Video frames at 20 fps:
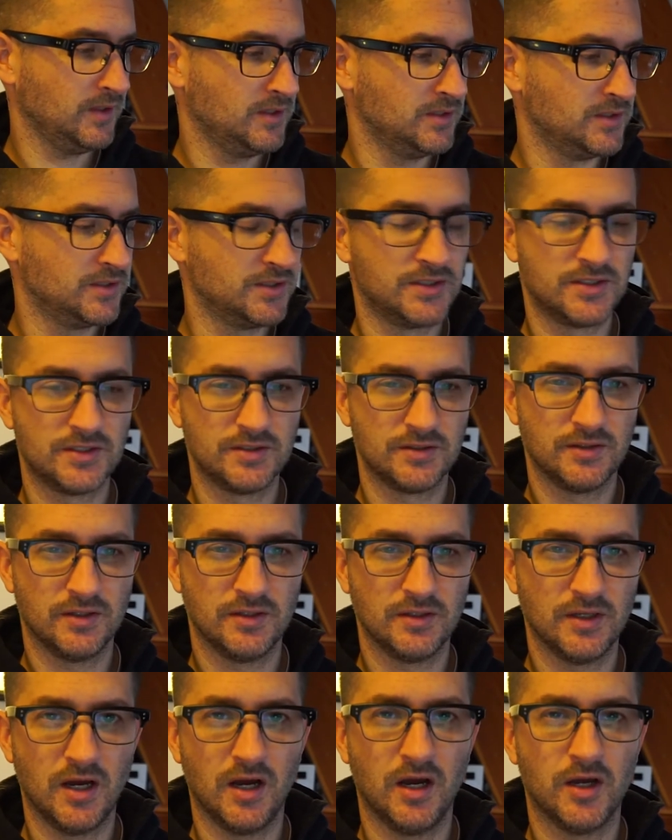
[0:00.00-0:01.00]
is
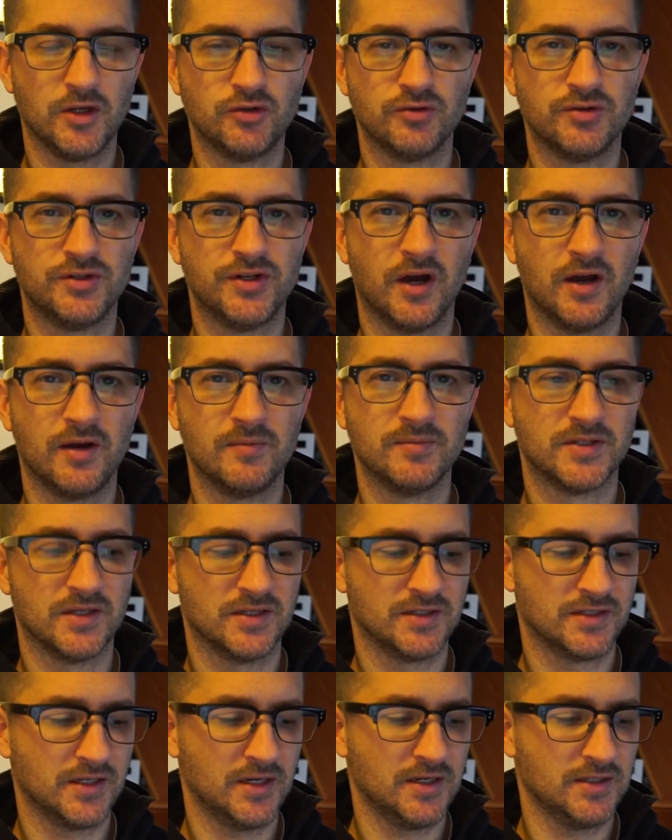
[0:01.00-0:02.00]
100 times
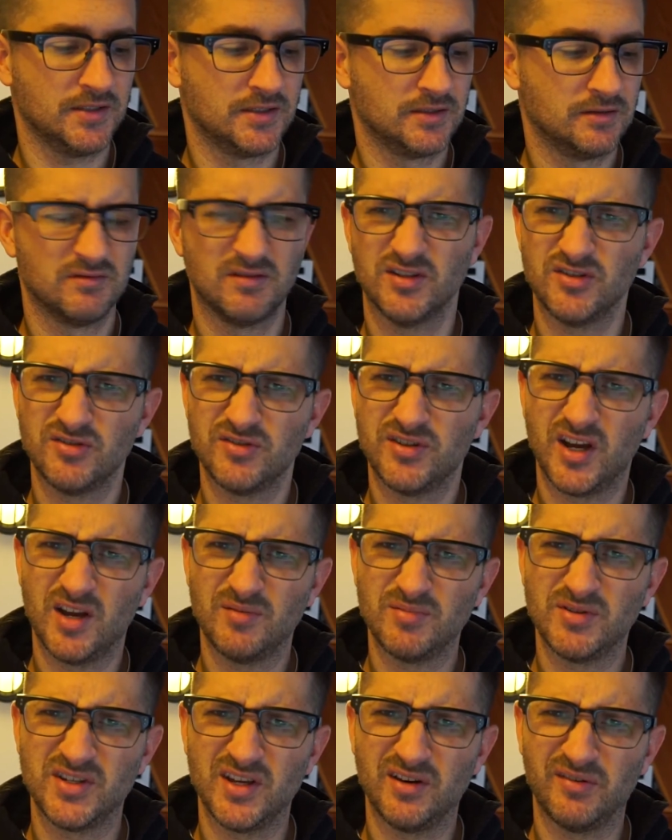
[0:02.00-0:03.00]
that size. 100
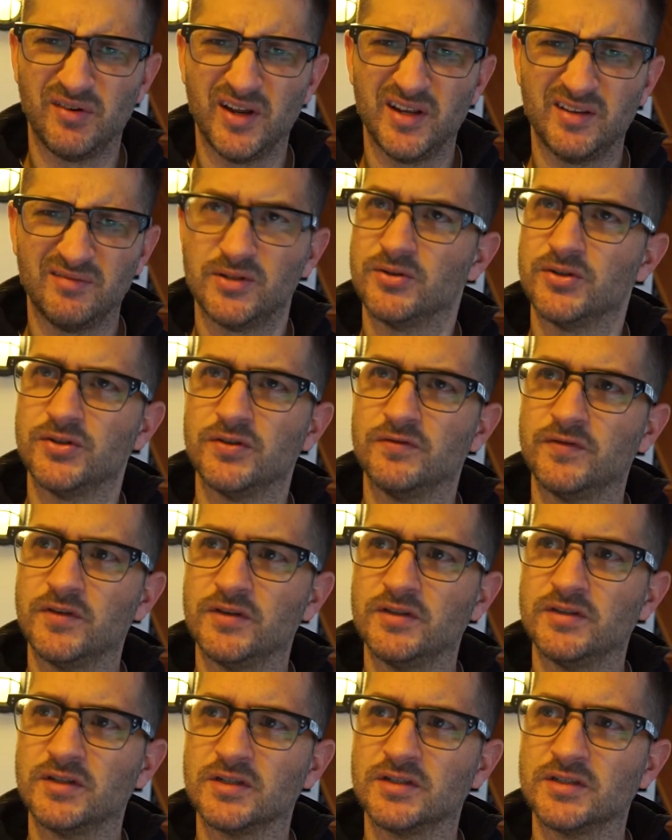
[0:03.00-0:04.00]
times, is that right?
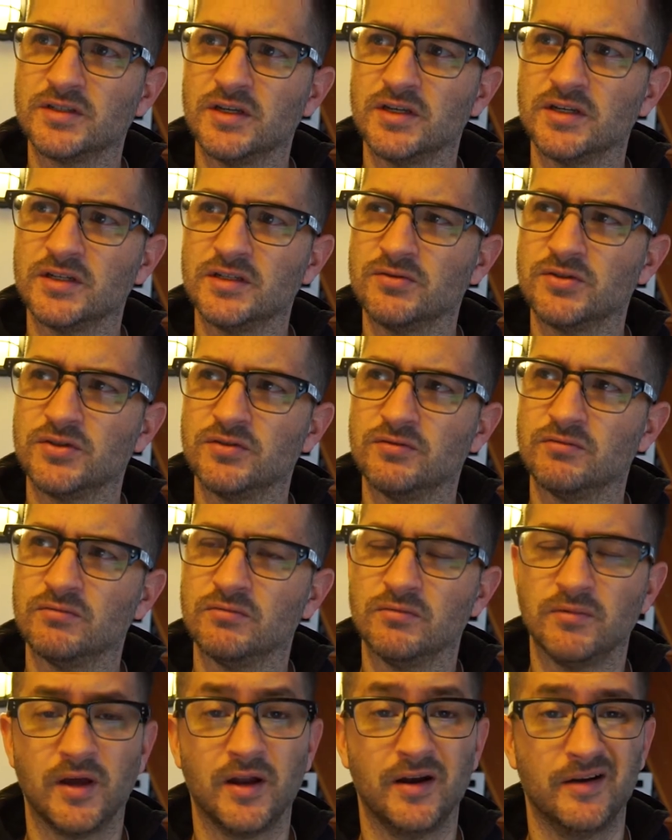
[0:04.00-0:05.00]
256 gig?
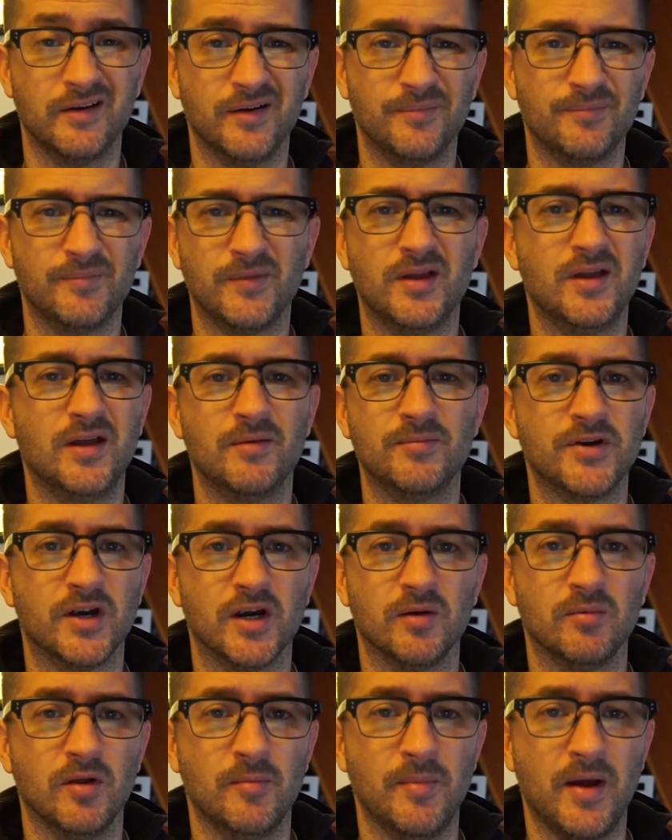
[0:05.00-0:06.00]
I don't know.
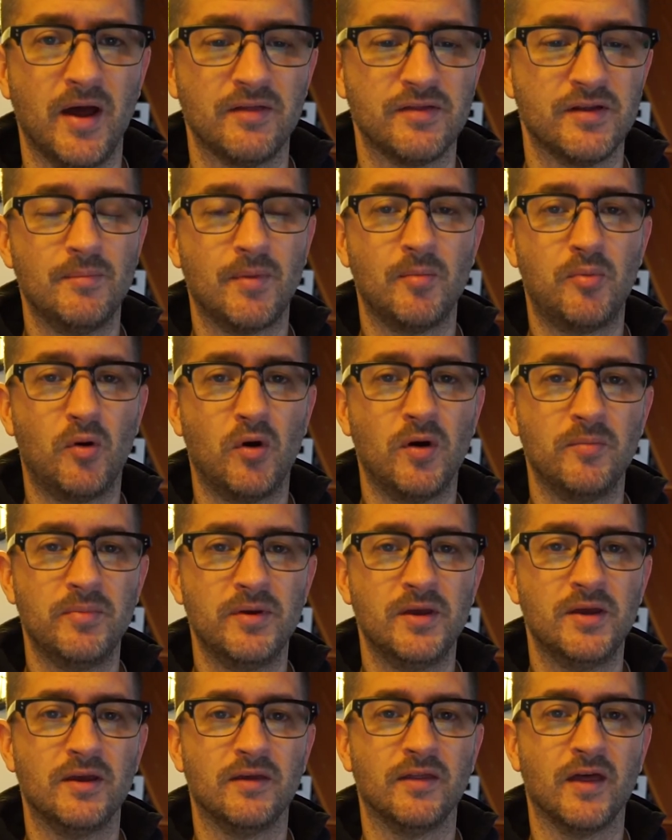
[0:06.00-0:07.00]
Terrible at math. My point
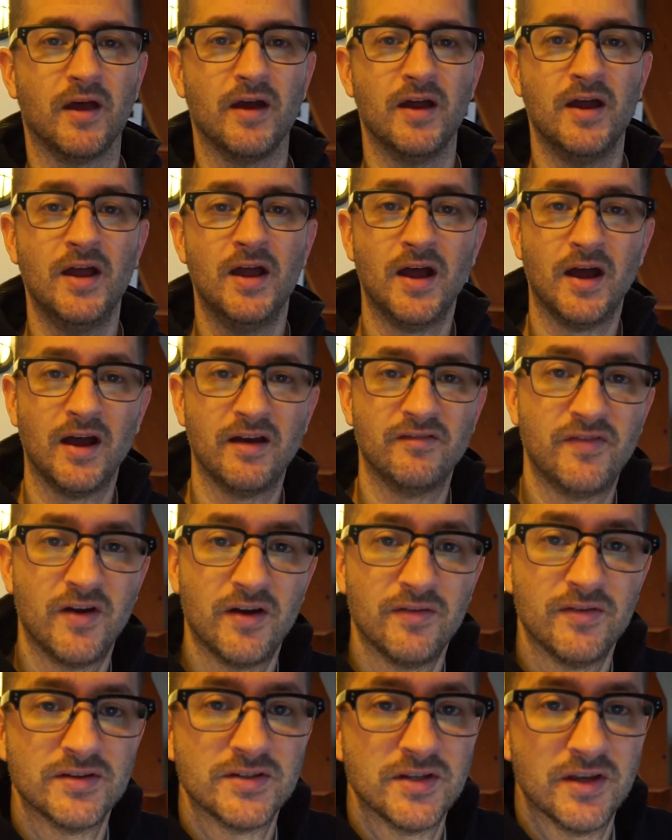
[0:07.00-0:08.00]
being that I
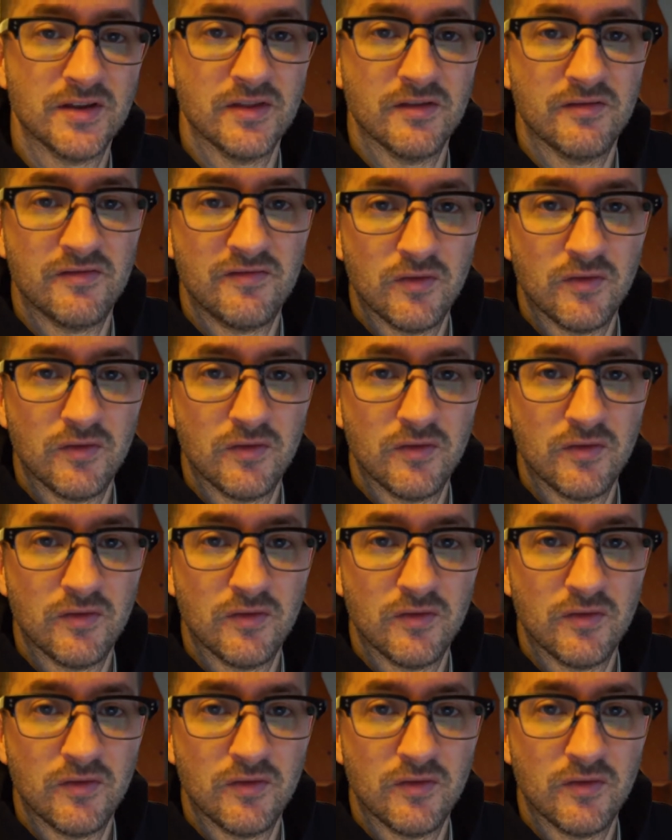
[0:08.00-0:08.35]
found this on the